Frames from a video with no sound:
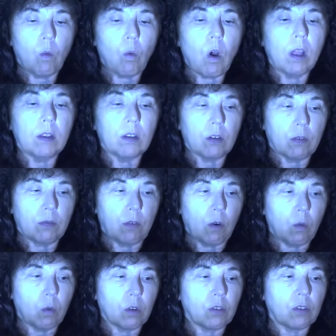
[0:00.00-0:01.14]

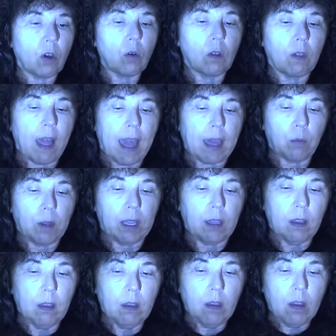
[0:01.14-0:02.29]
Wonderful, we're so glad we
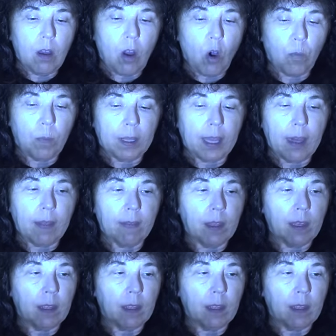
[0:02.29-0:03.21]
hope again.